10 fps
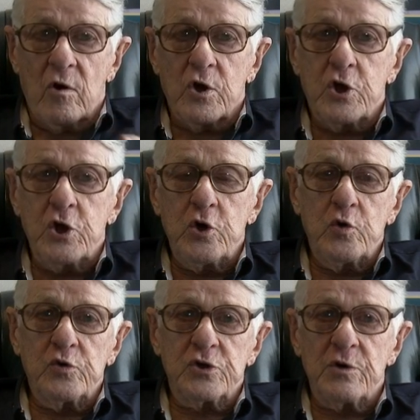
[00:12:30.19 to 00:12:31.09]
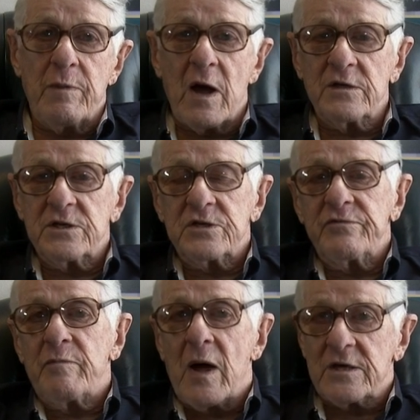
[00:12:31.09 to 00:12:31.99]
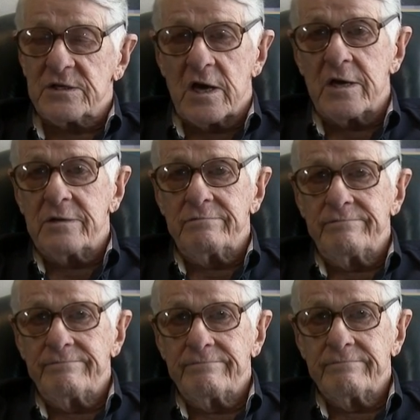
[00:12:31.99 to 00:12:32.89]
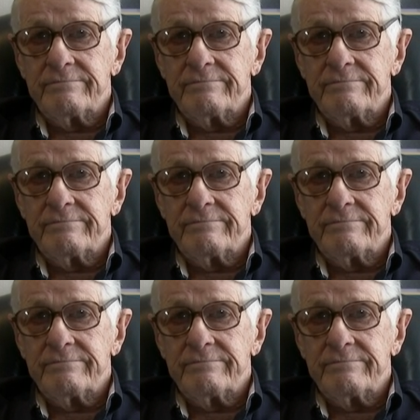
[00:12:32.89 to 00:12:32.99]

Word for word: are huge deposits of bauxite.